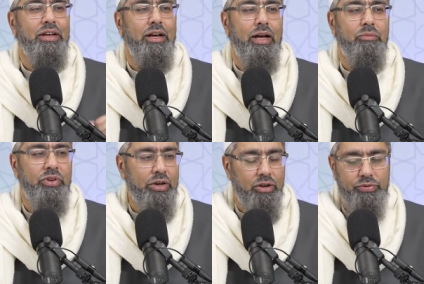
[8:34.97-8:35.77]
Um,
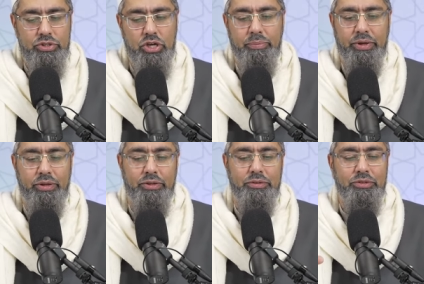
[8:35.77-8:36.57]
very often
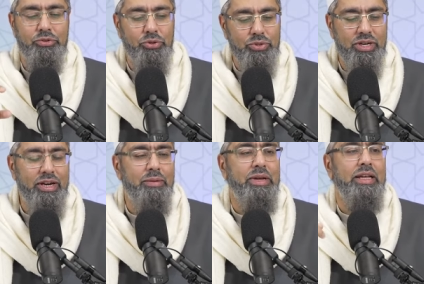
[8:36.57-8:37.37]
topical. So those are
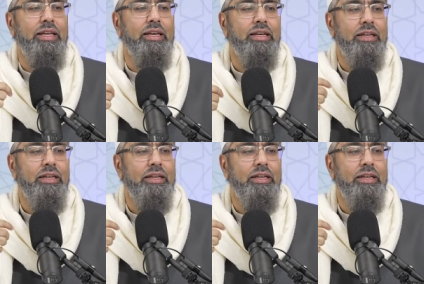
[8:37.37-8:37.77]
amali,